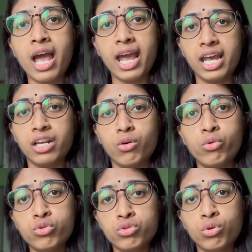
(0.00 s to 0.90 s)
And
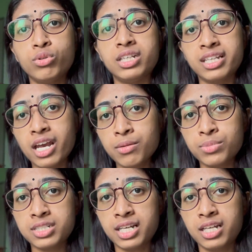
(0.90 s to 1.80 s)
also the
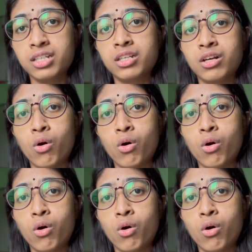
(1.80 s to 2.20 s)
10%